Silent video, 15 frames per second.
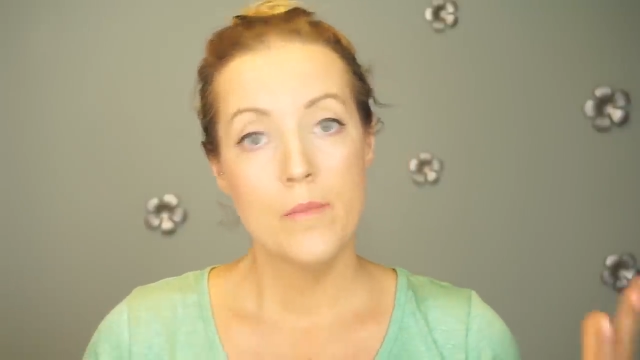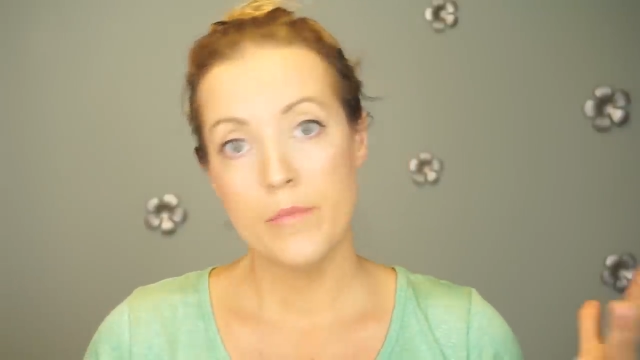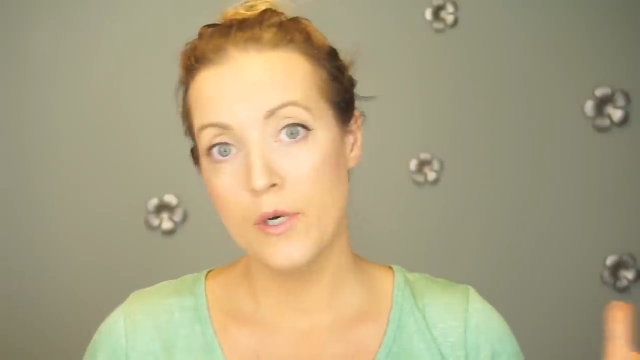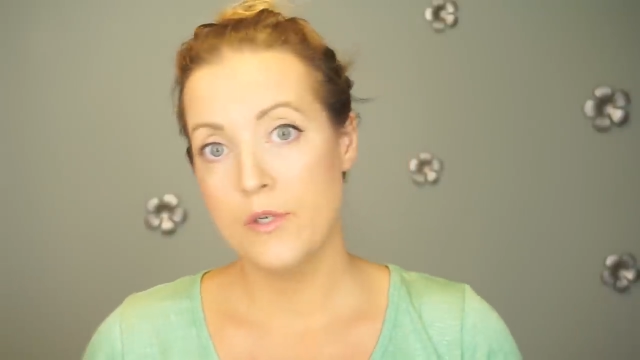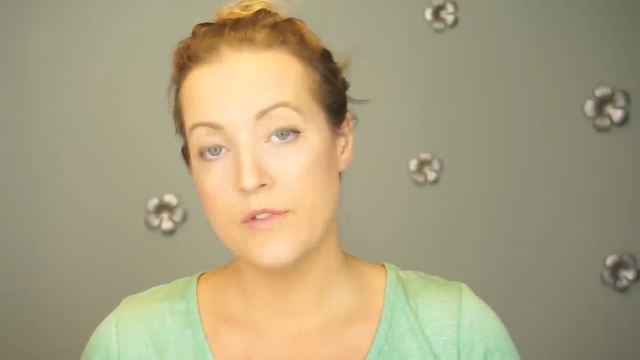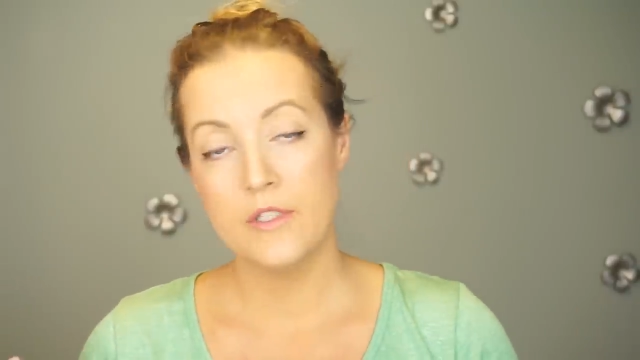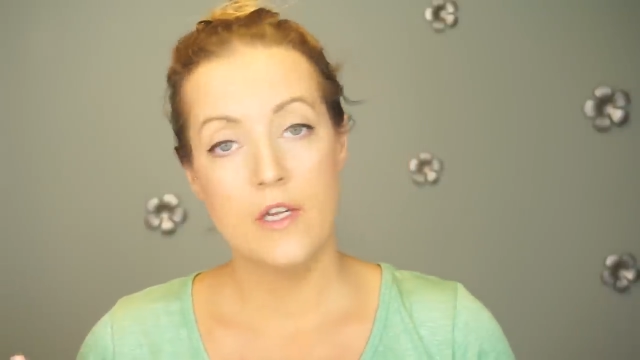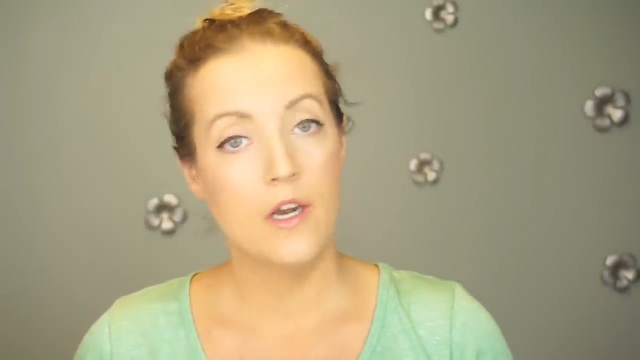
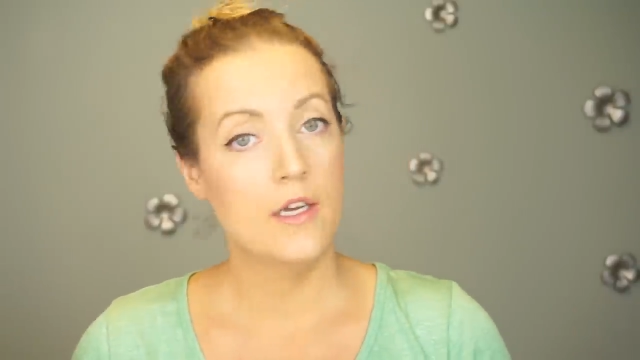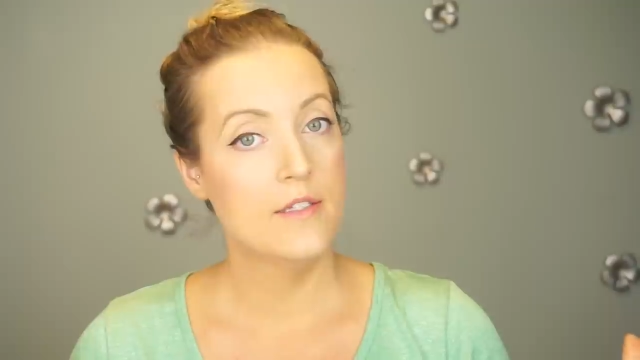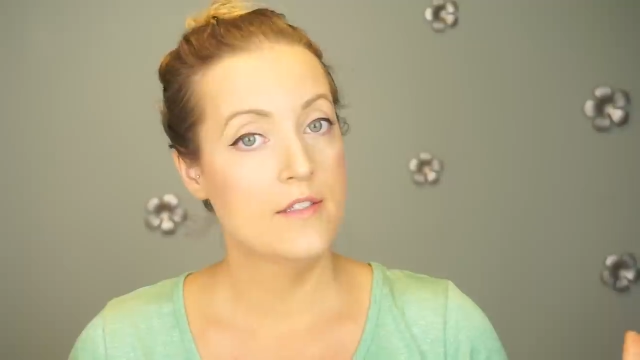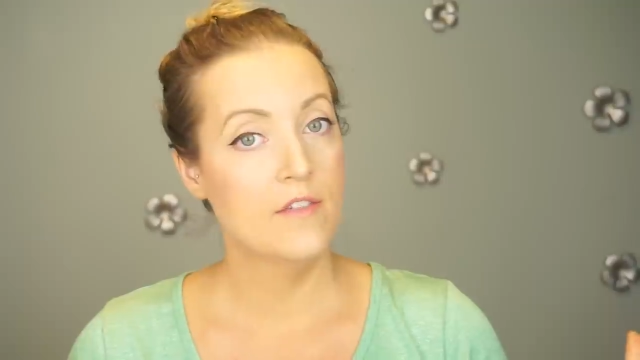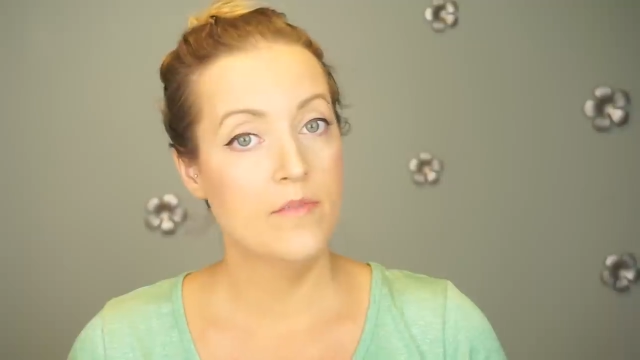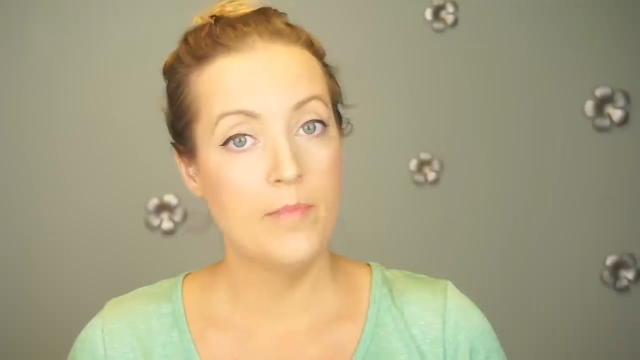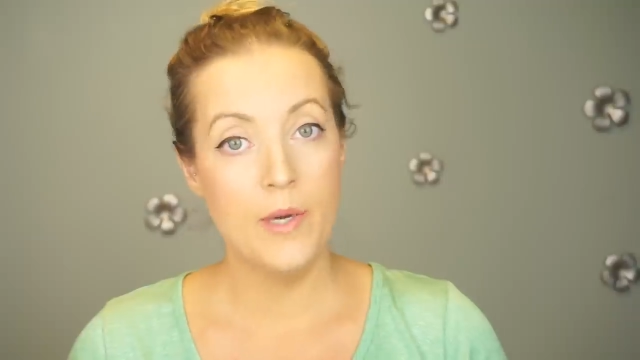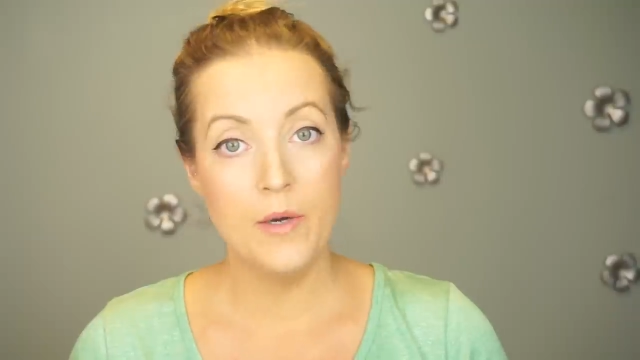pros and cons
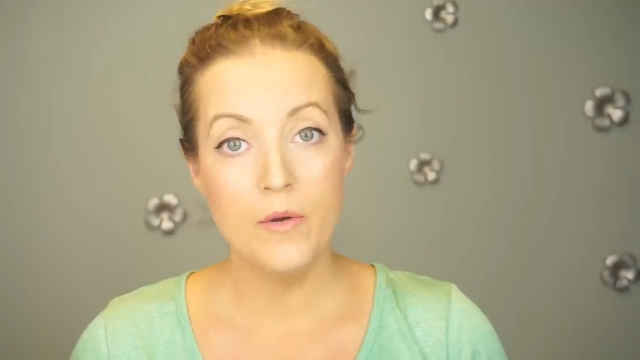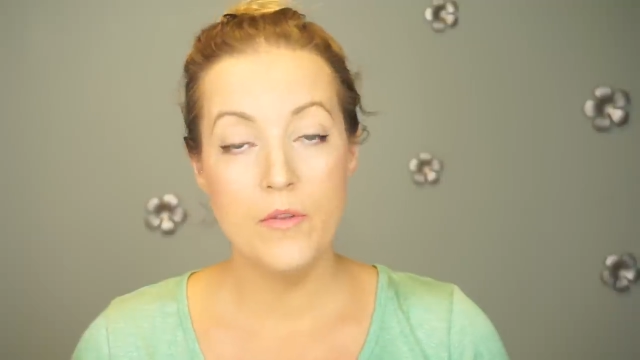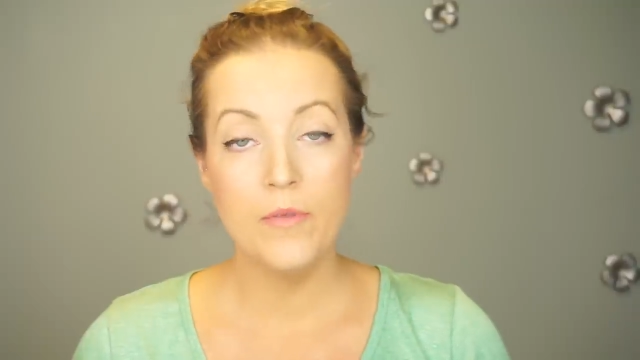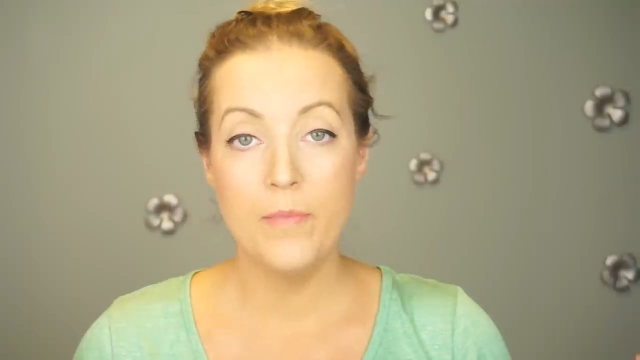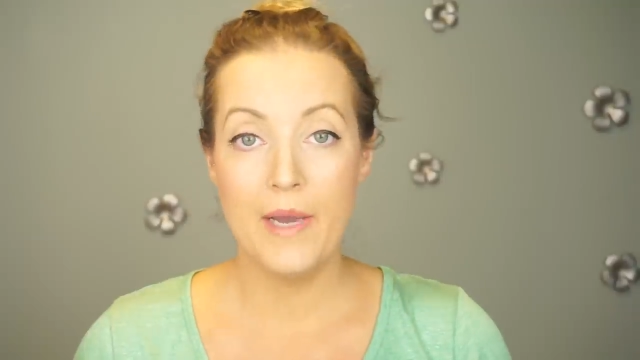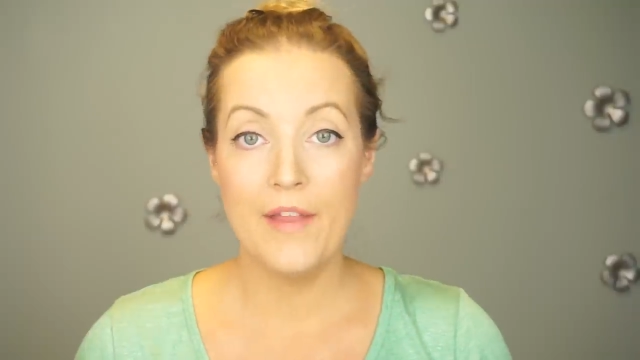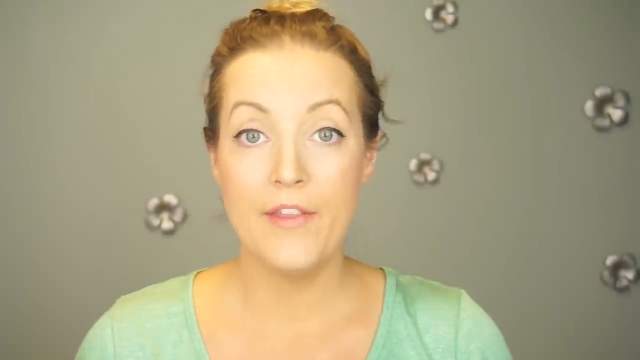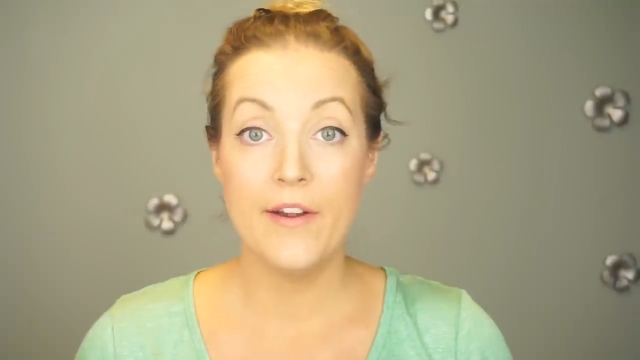of both,
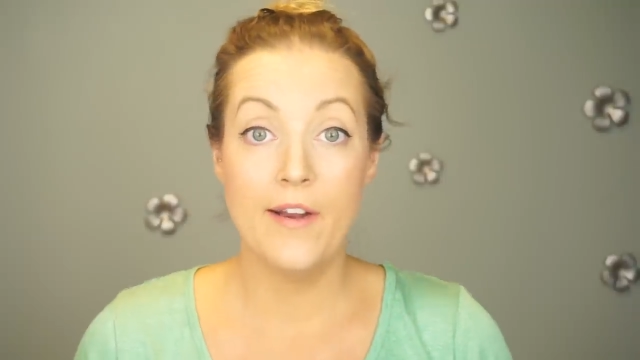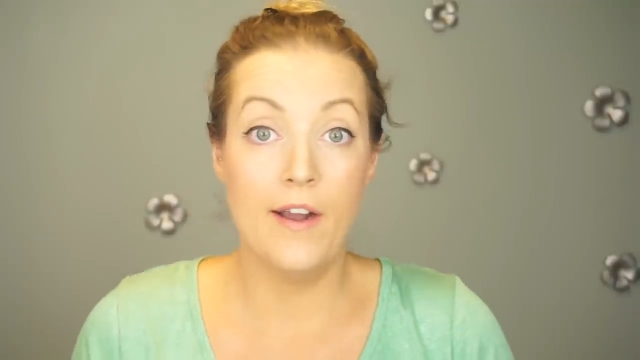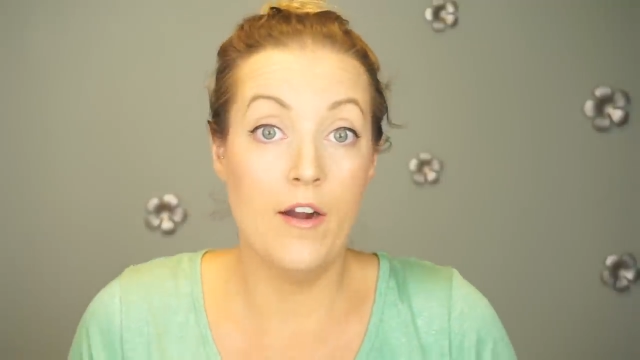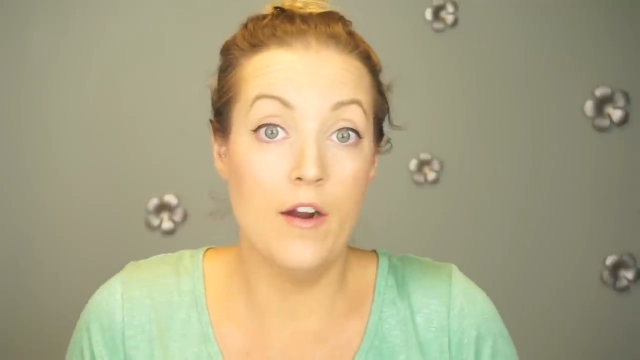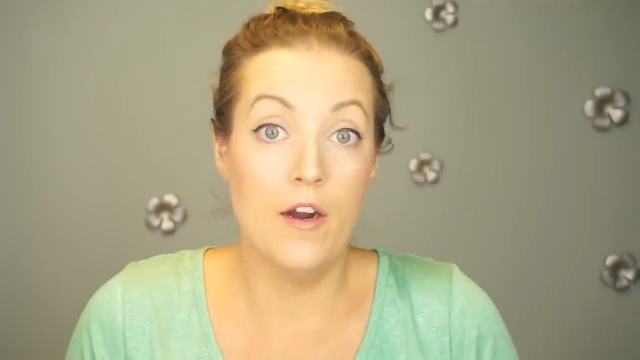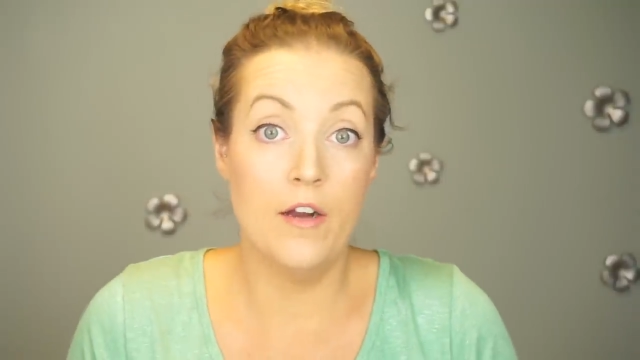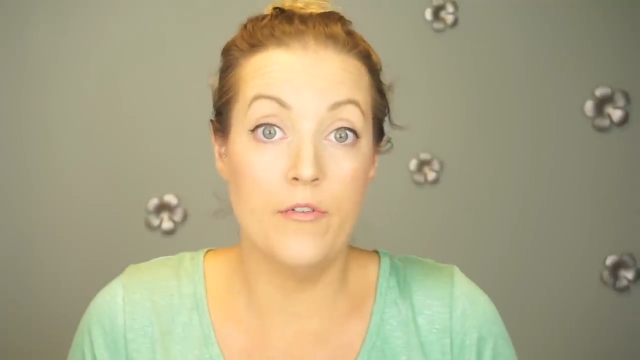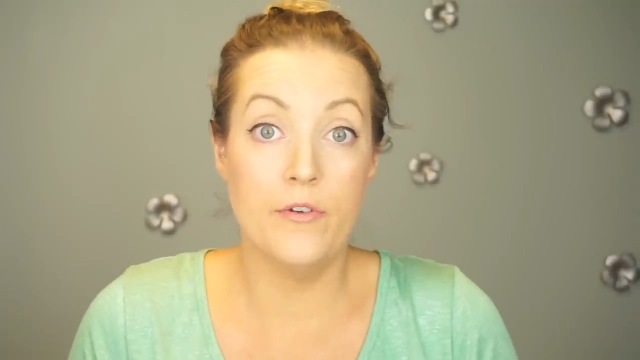but they
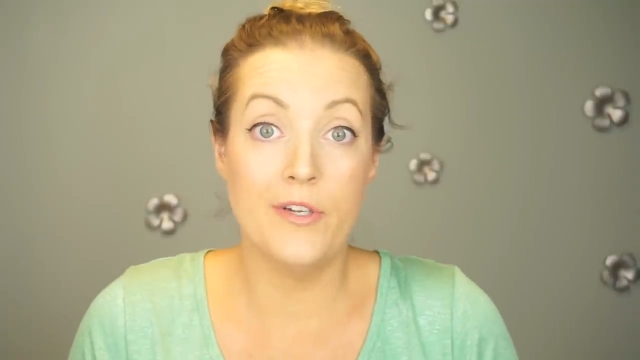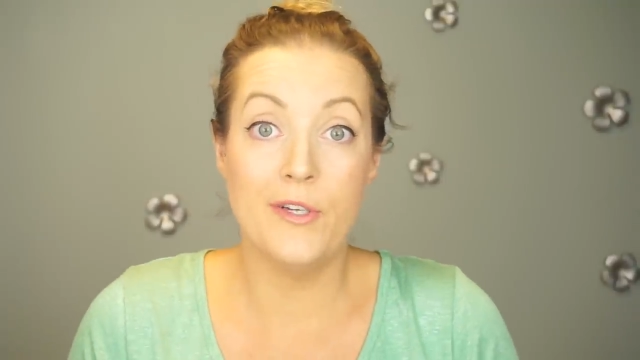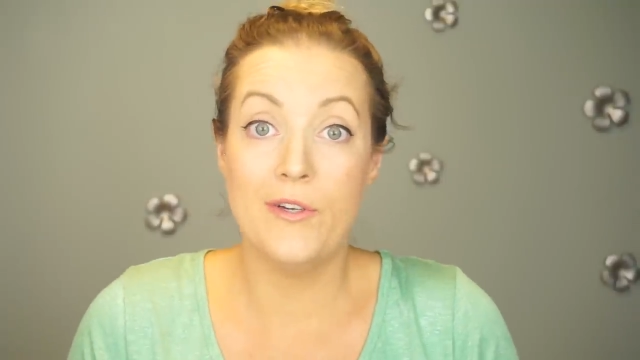are offering